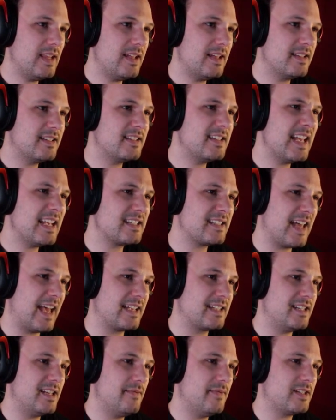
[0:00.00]
6
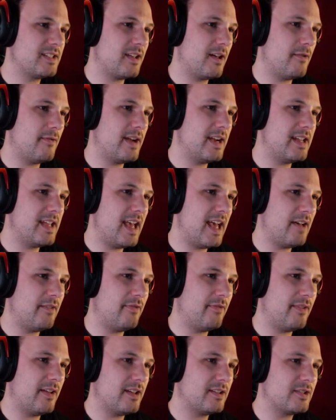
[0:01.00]
actually, which I already
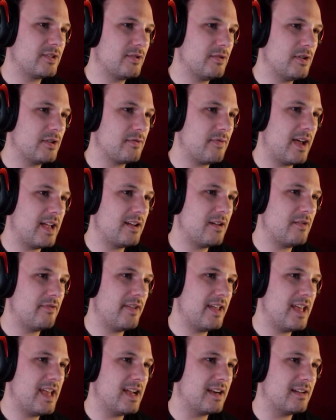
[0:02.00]
have stored right over
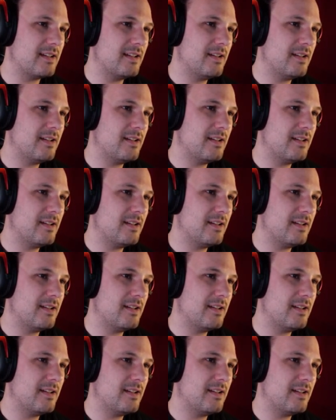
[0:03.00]
here.